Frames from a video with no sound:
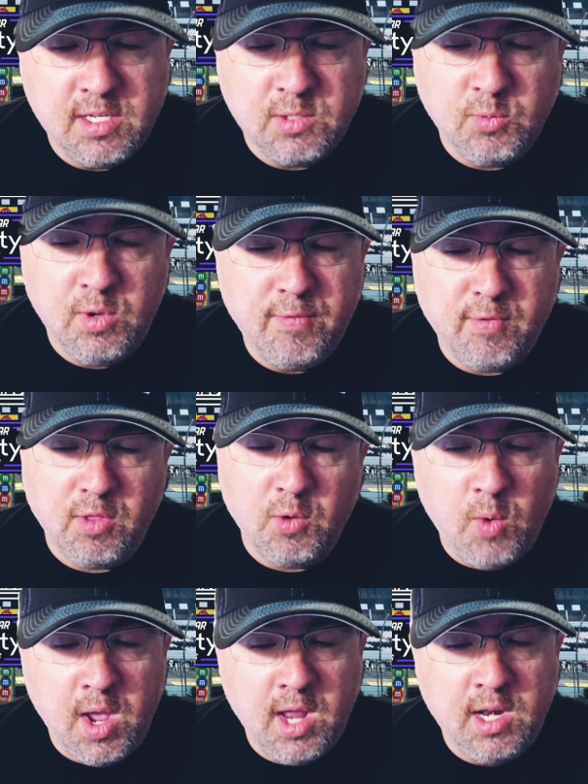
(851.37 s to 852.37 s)
this week for the
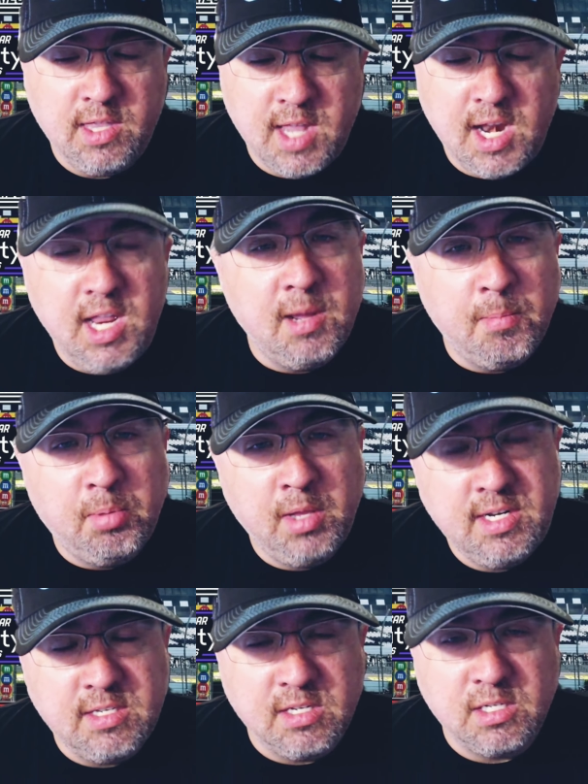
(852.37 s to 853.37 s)
win. Denny
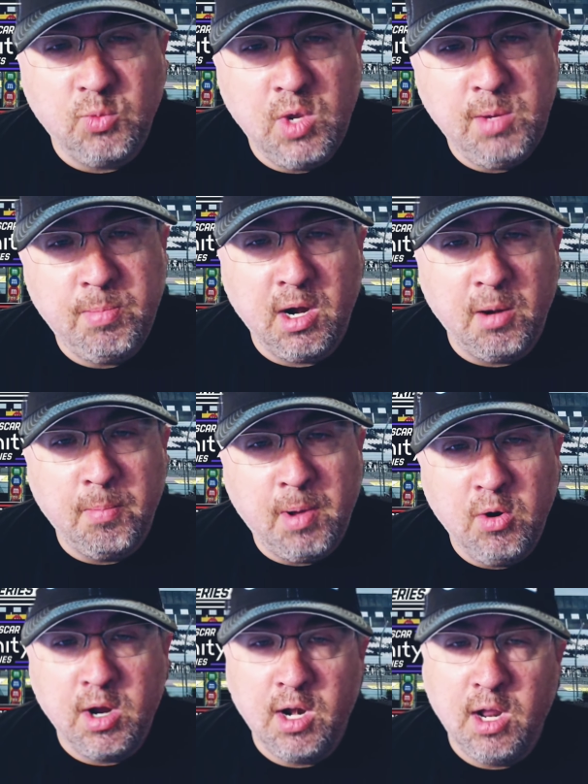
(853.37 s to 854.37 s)
completes the sweep here in
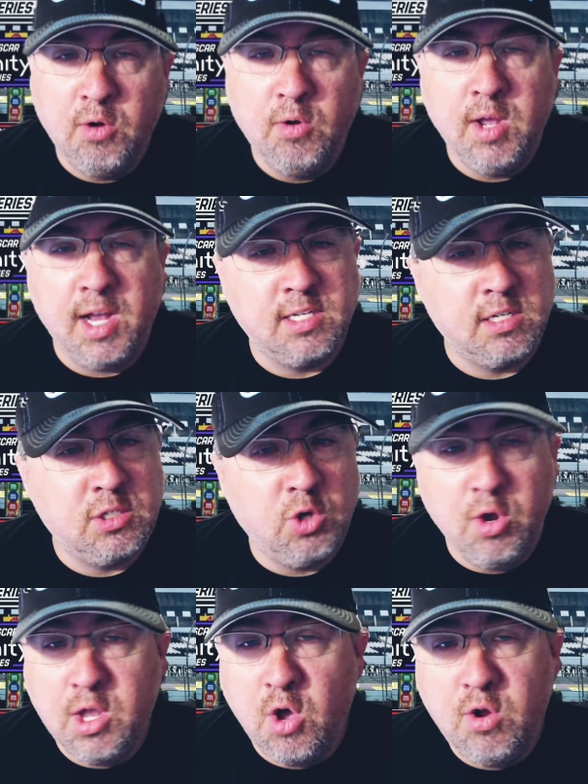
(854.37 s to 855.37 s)
Pocono. It's a
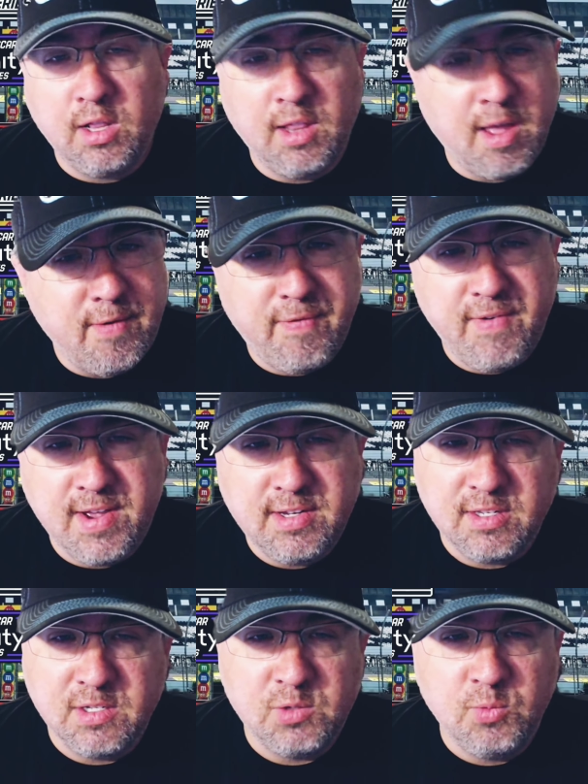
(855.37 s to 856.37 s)
Toyota love
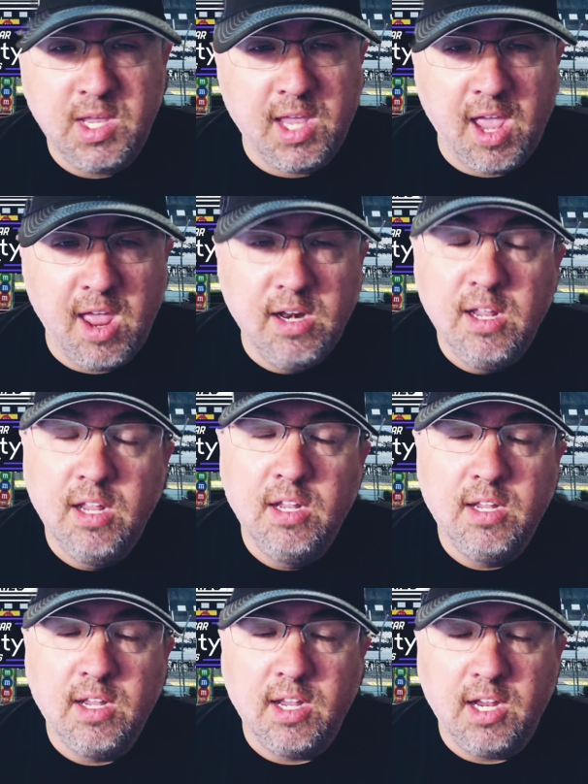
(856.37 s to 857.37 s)
fest this weekend
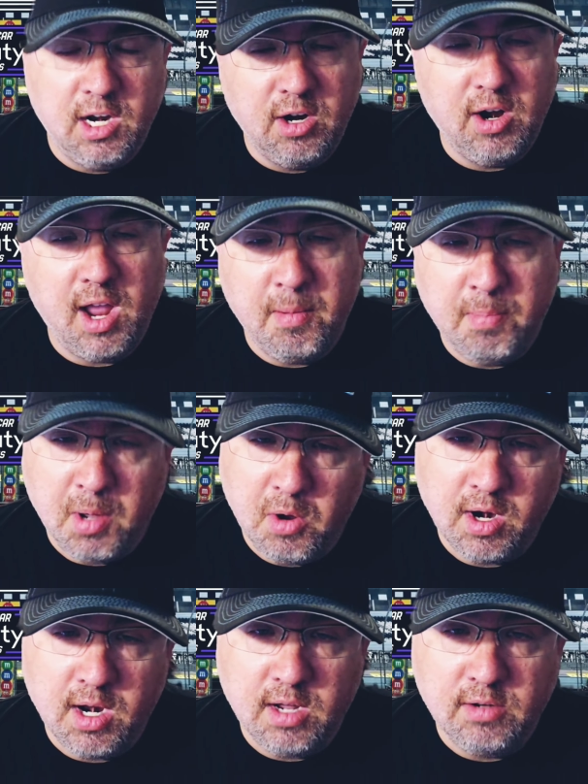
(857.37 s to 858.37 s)
here at
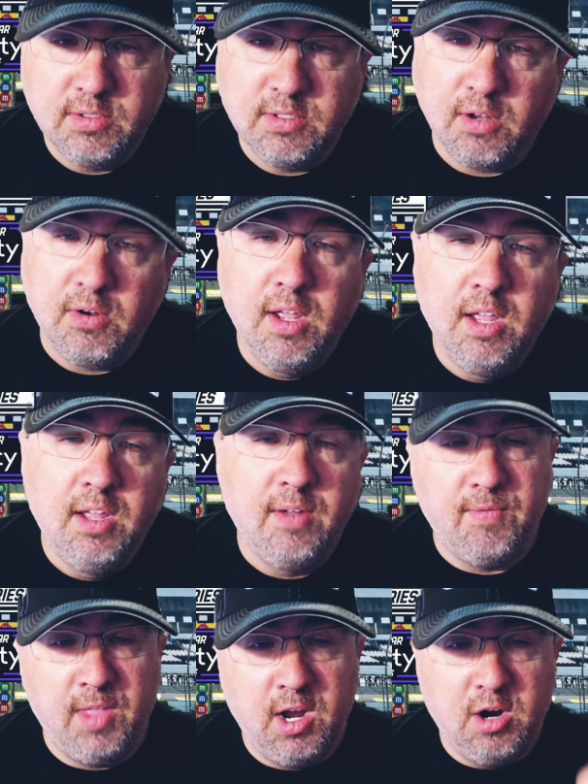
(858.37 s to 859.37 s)
Pocono. So
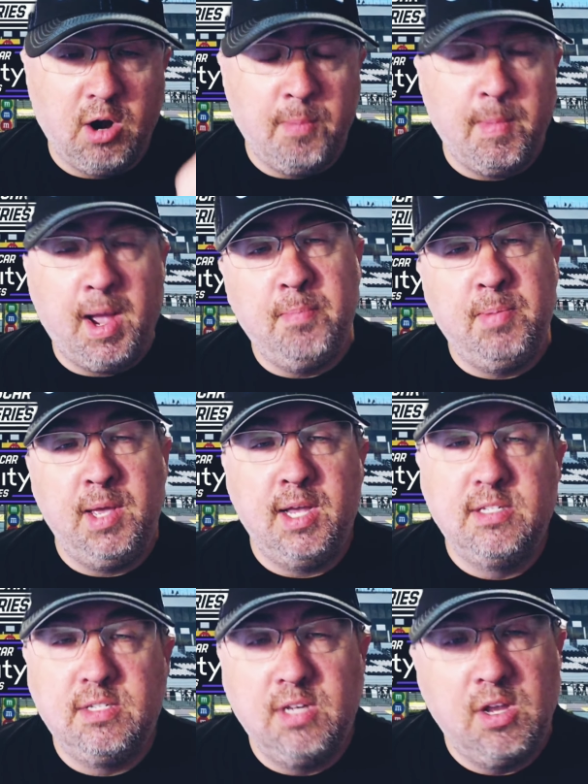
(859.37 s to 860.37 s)
there are my
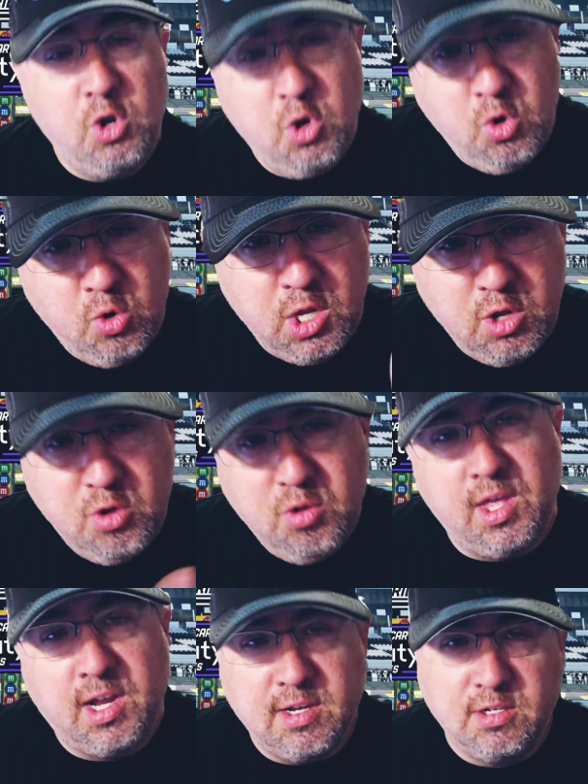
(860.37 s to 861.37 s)
picks. Who do you
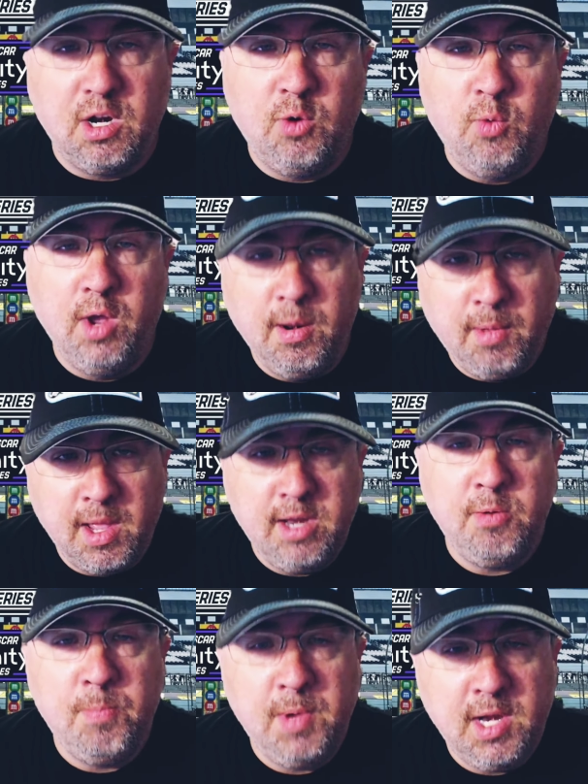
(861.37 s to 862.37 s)
think is going to win? Let
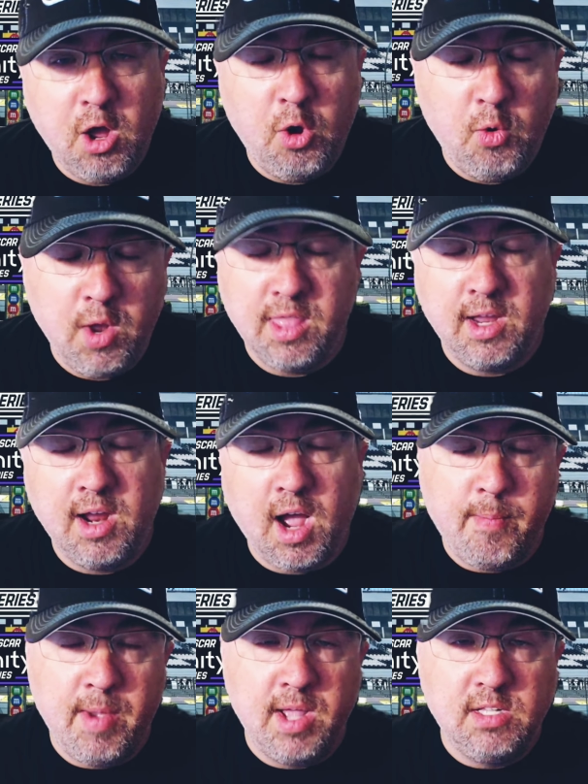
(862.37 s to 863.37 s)
me know in the
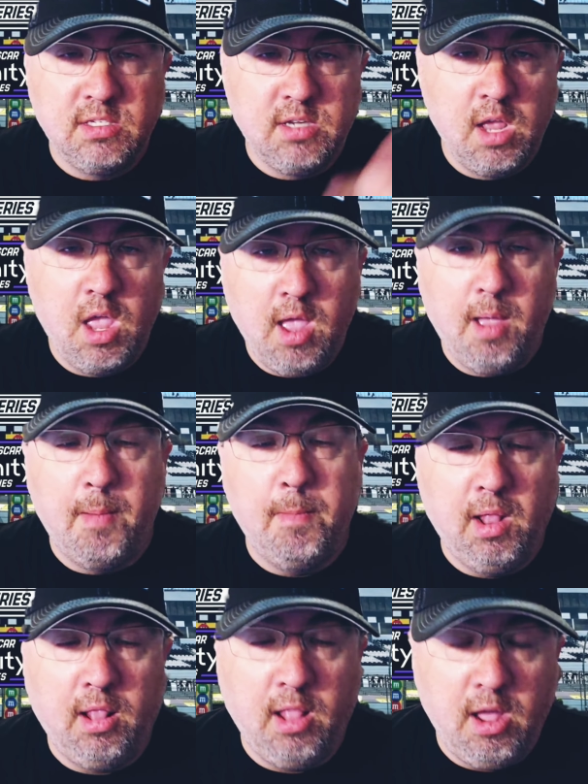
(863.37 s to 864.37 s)
comments
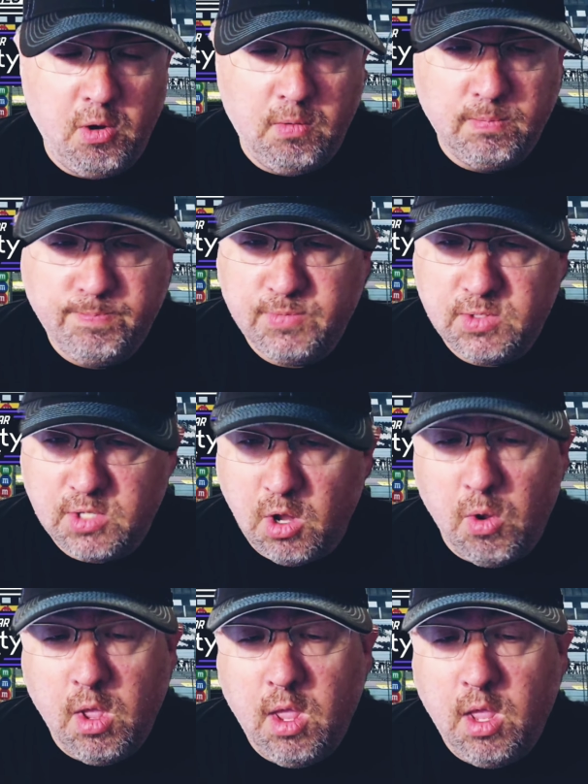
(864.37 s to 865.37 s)
below. So